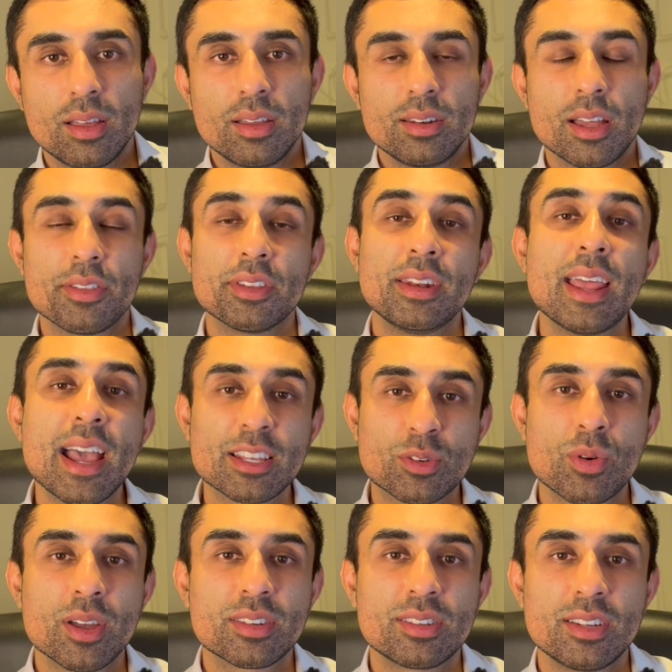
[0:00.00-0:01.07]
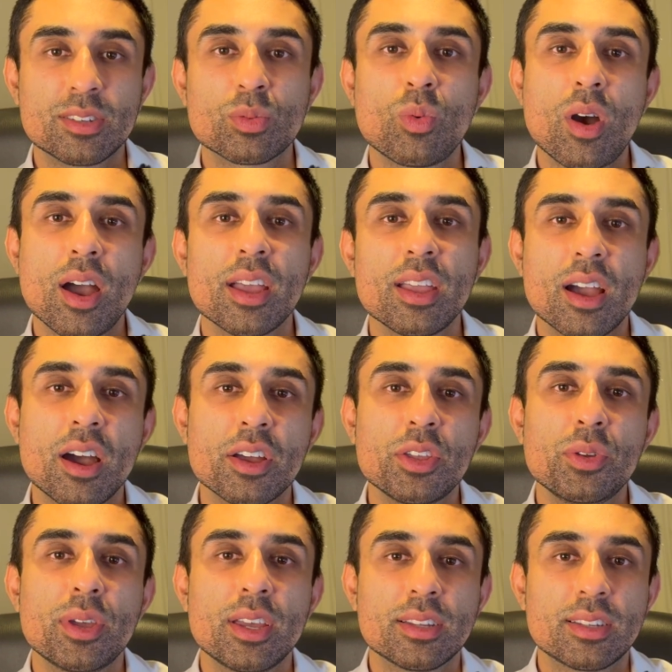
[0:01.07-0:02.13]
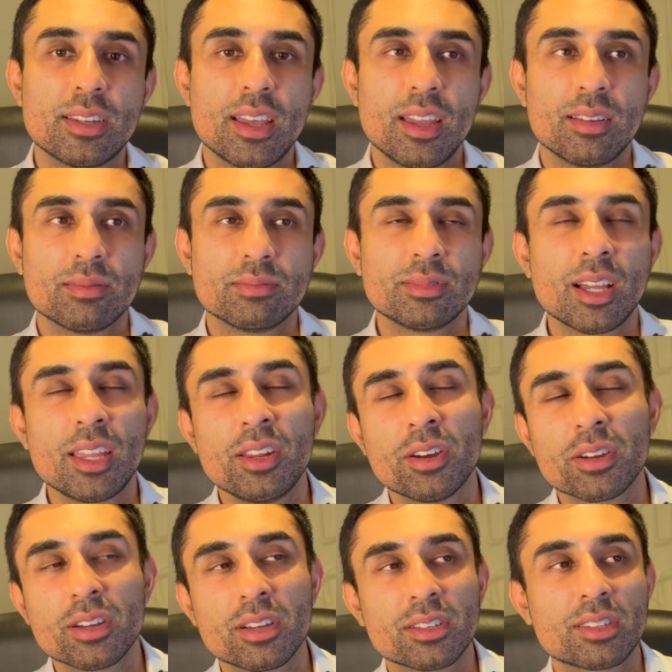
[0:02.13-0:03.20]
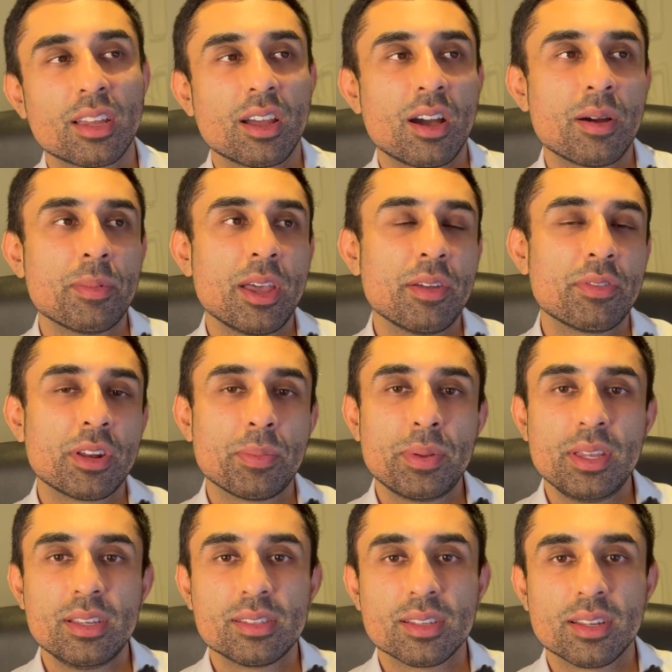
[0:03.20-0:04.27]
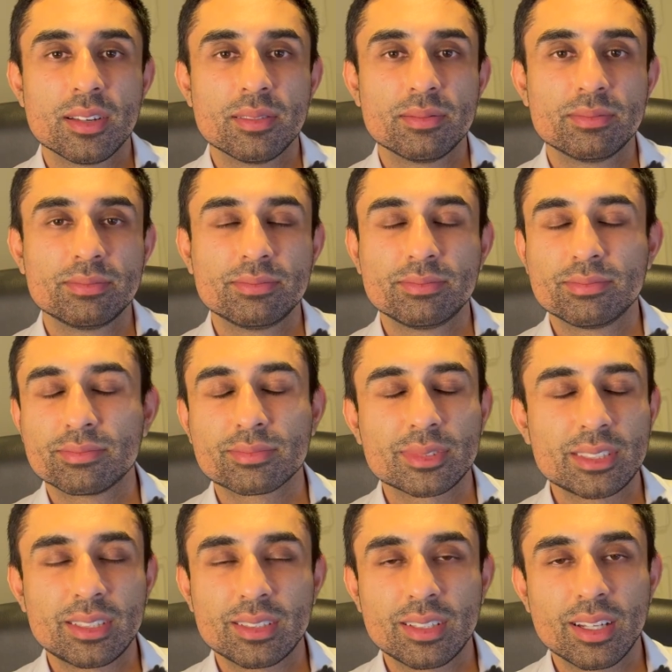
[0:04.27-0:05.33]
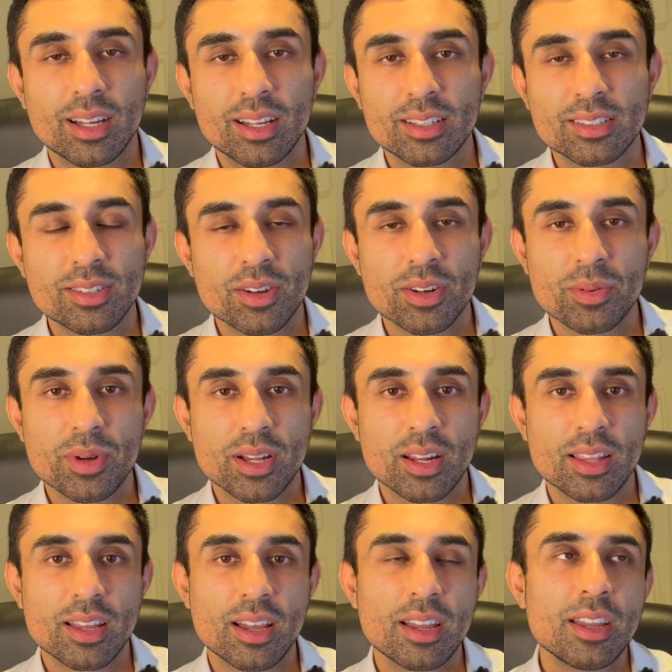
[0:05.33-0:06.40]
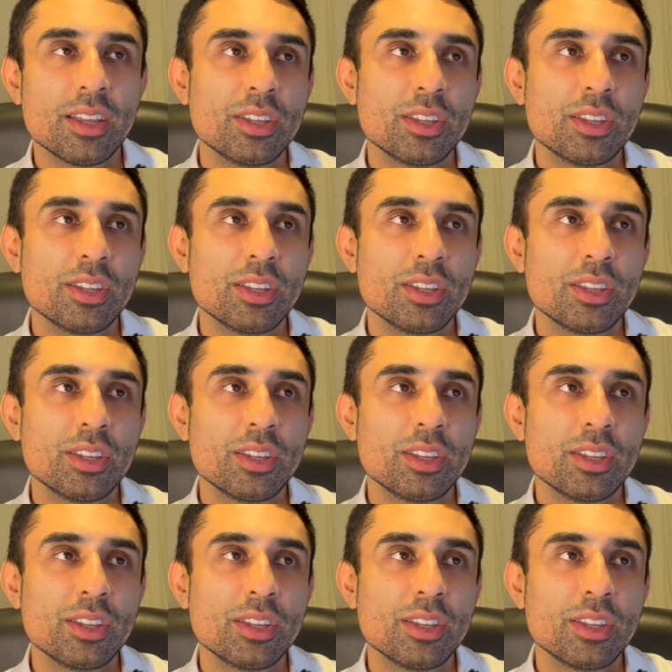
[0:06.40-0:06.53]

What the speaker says: Now the next question is, why are you here today? Now you're not going to say, oh, I'm here for the peas, innit? No, it's not going to work like that.